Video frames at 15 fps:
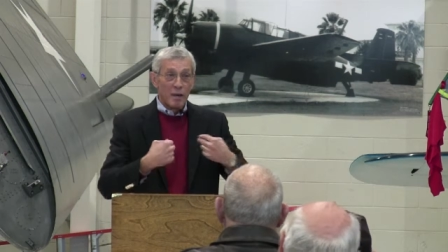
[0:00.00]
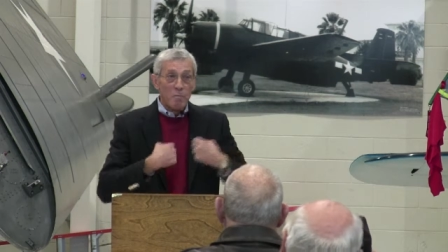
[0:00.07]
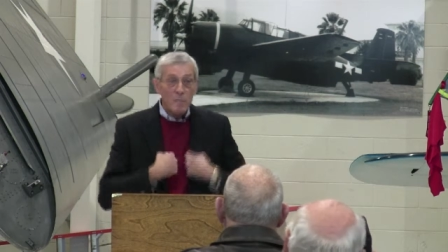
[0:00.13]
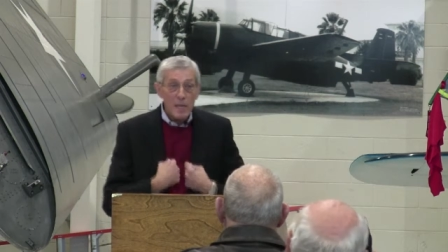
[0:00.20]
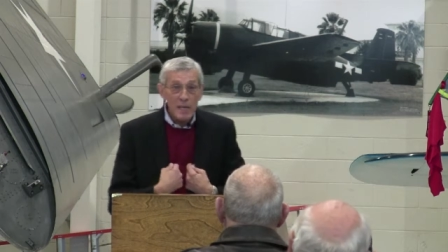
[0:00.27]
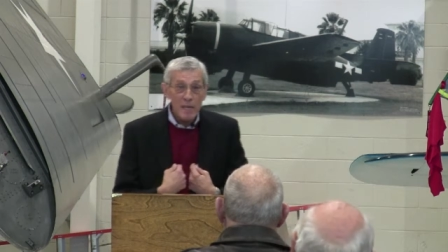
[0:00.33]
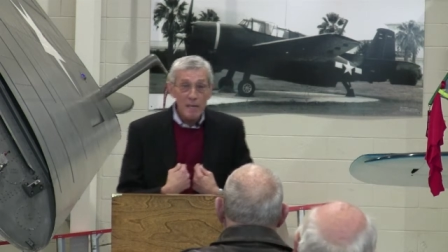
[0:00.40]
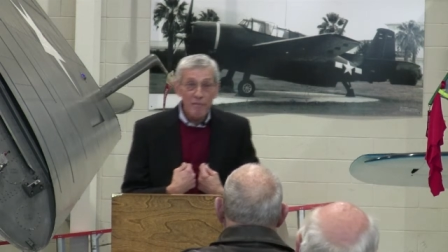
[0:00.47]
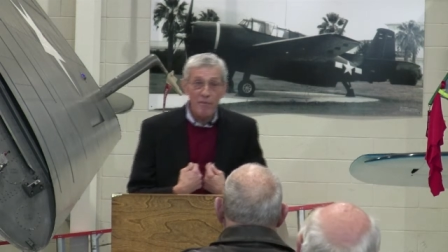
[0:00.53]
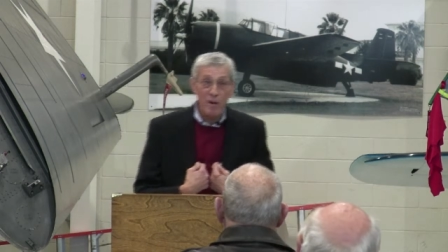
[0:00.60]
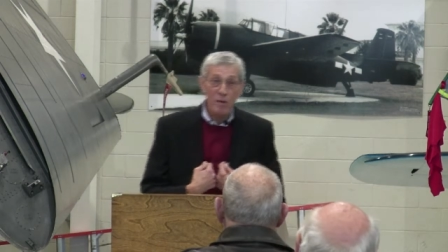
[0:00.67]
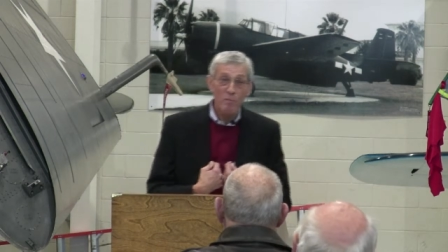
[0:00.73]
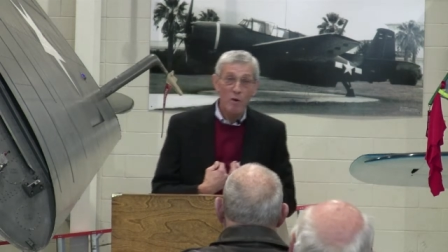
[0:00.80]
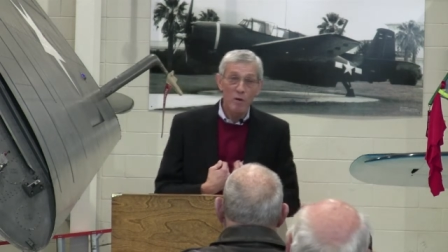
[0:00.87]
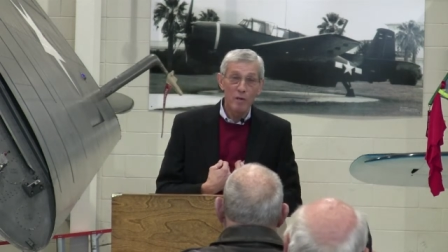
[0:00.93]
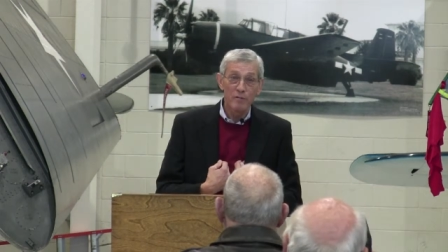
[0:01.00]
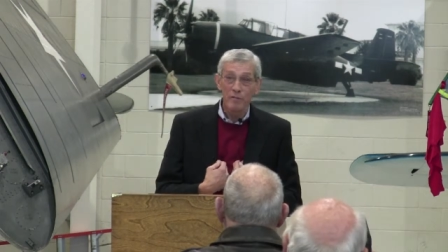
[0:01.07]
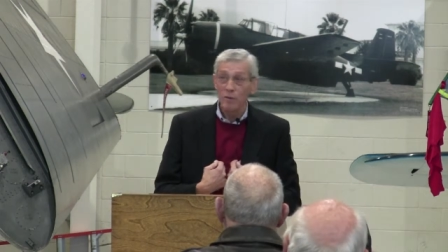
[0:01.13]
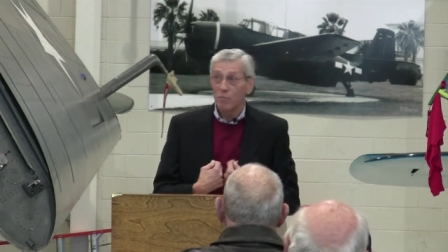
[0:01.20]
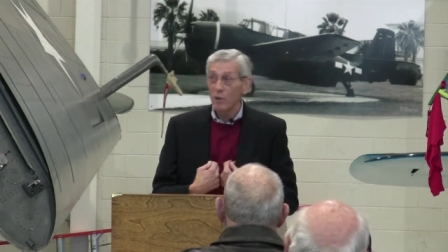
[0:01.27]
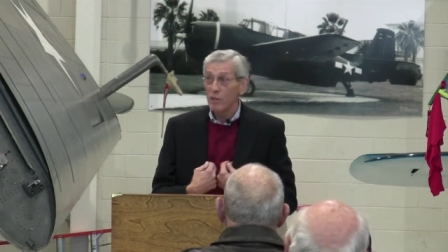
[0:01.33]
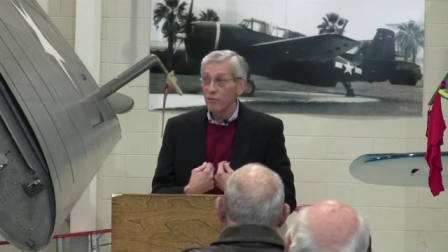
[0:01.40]
Now, me, farm
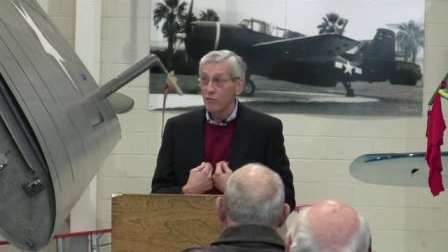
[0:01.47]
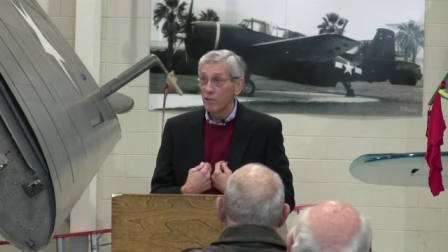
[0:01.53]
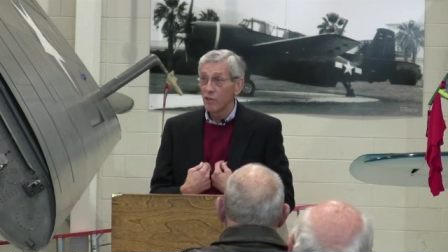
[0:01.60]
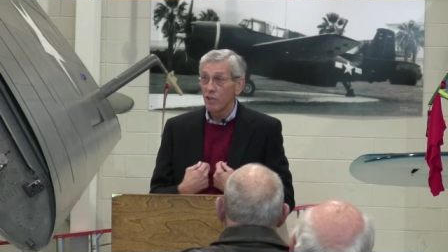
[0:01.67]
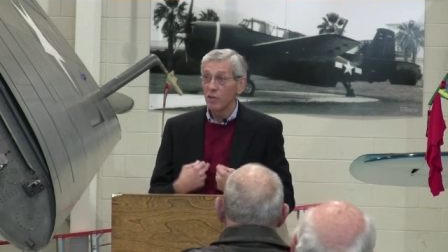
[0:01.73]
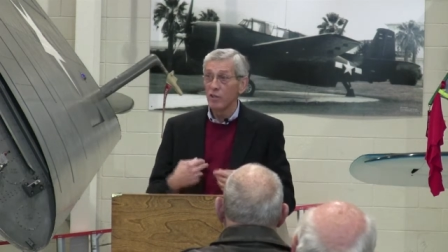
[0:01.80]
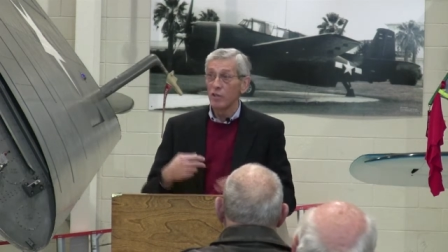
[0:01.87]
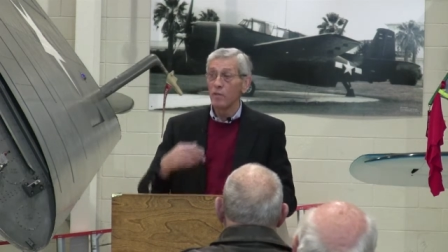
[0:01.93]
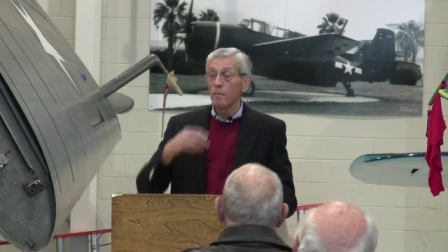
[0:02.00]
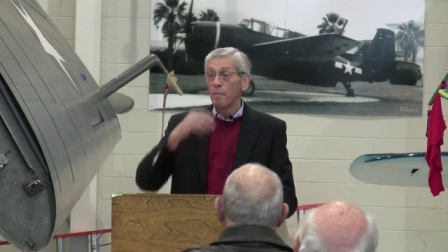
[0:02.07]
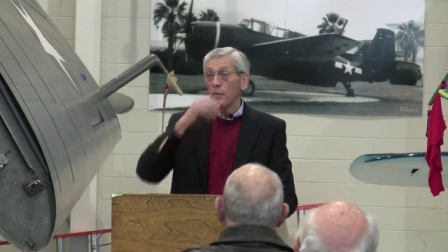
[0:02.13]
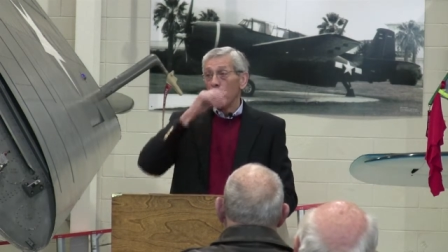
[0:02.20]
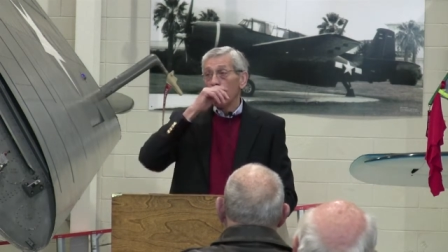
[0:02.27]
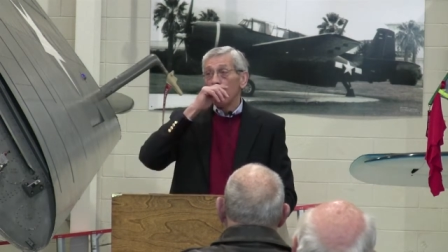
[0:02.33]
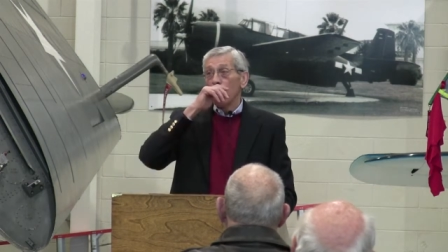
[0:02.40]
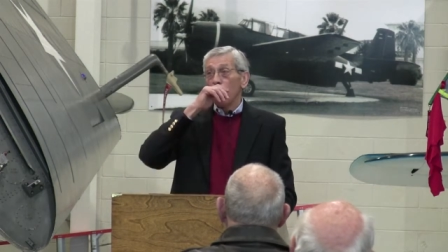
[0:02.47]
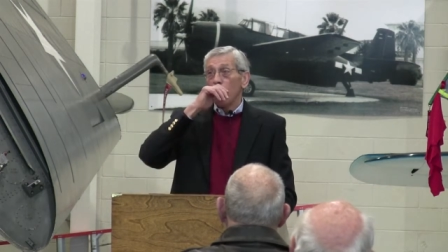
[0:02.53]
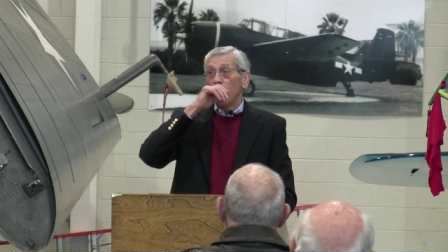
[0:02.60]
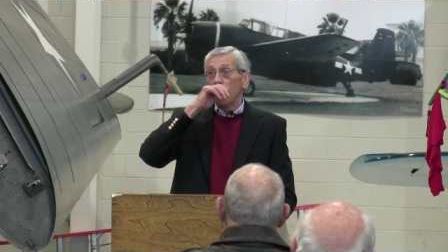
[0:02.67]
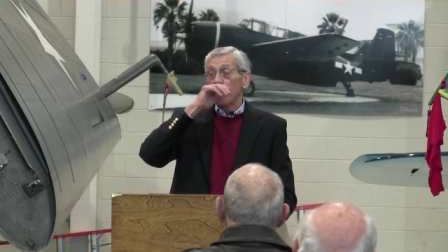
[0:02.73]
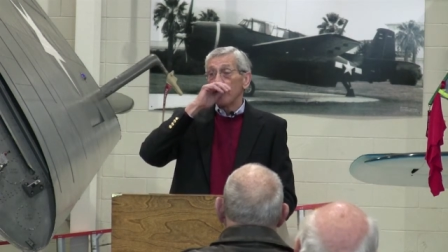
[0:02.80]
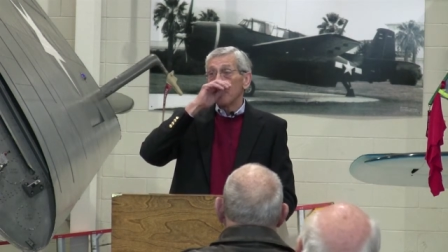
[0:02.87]
boy from West Virginia,
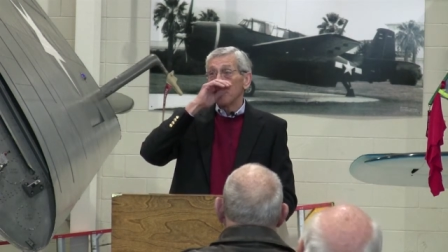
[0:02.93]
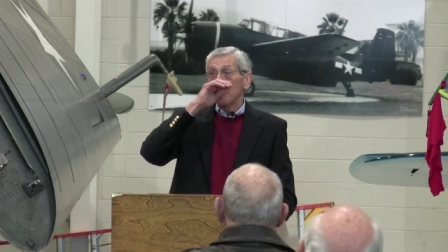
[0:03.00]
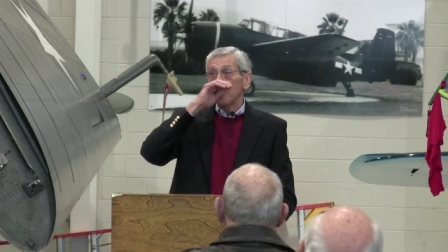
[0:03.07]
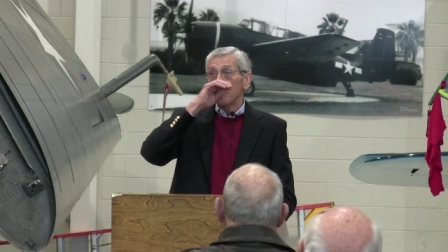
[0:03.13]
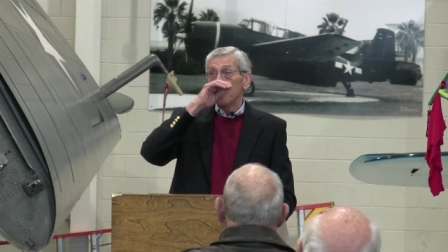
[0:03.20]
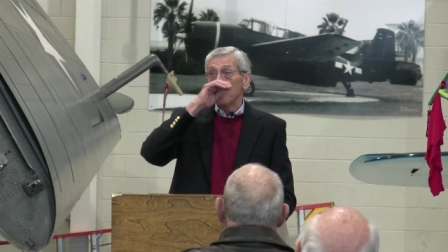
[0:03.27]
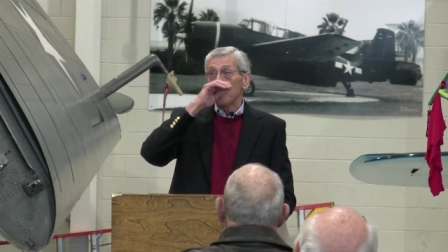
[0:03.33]
uh,